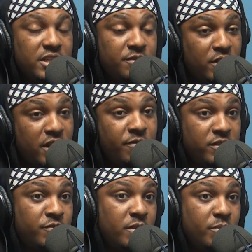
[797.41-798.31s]
If
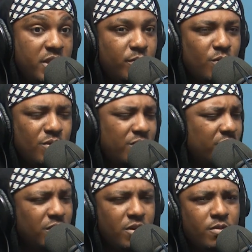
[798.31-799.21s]
it's for the people,
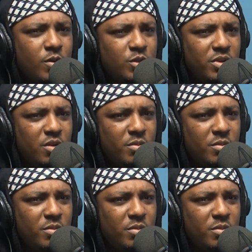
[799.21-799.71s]
of course, me